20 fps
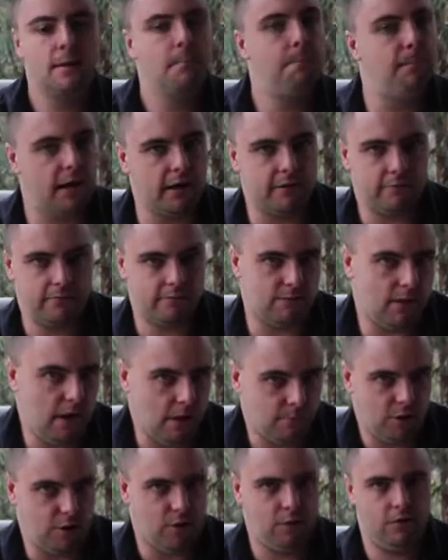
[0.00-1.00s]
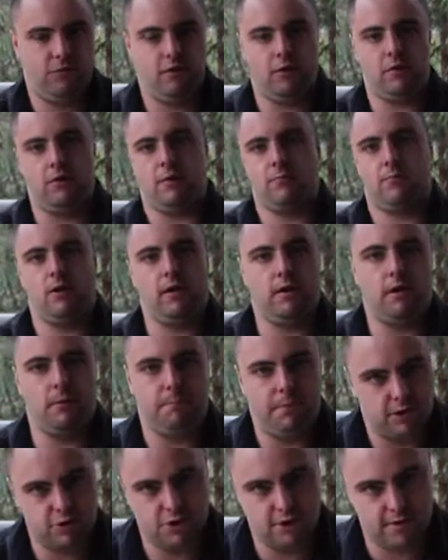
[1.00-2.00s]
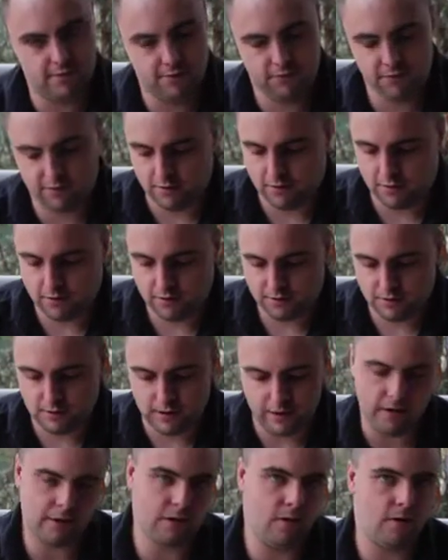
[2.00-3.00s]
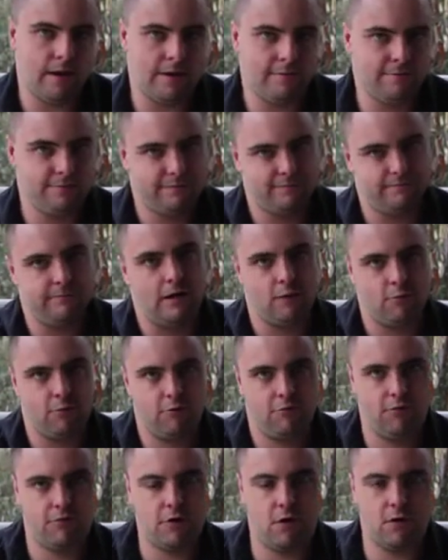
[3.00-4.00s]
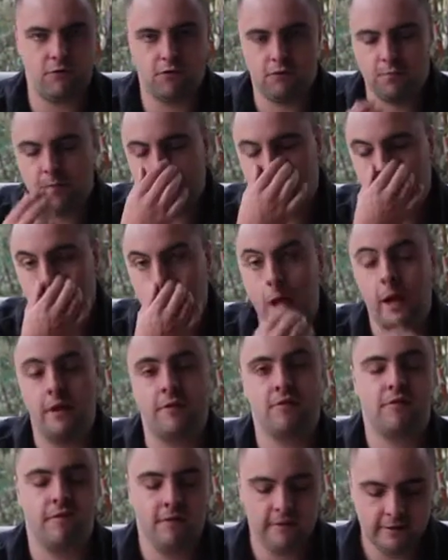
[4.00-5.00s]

But I'm a uni student, I'm running on a budget, and I don't have hundreds of dollars to spend on lights.